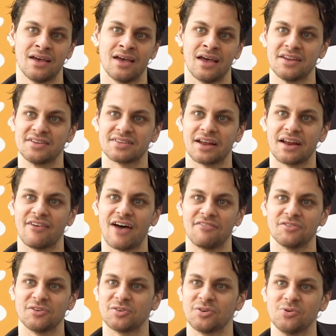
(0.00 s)
instead of
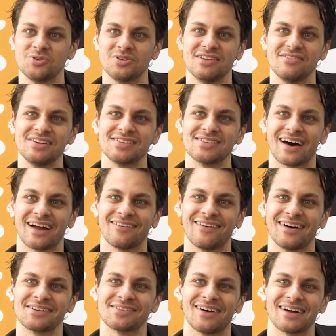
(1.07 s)
having two TVs on at
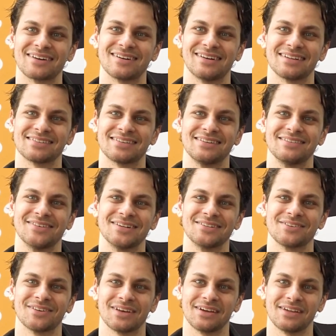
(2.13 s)
once, watching us
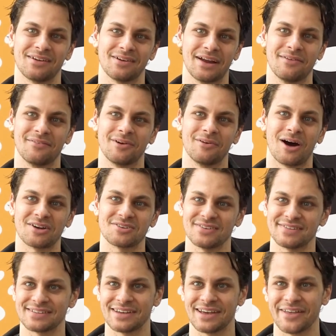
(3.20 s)
individually, they're going to be watching
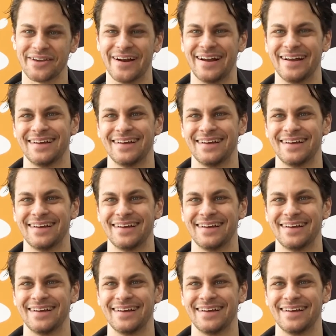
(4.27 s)
us together.